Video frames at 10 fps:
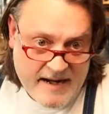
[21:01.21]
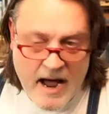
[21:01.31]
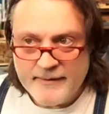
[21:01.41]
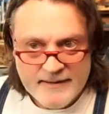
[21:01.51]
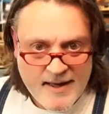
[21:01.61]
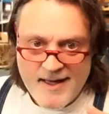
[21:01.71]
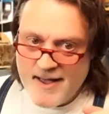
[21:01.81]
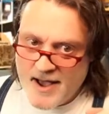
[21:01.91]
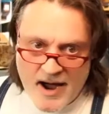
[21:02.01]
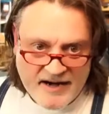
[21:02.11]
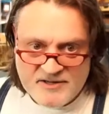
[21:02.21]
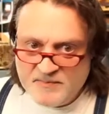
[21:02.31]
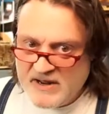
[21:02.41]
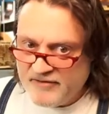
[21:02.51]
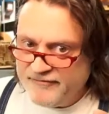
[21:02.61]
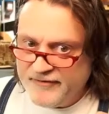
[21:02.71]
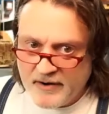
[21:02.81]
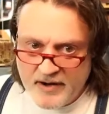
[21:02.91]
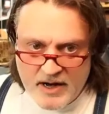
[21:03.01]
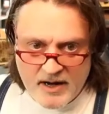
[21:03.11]
I, I speak a
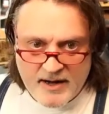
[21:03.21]
very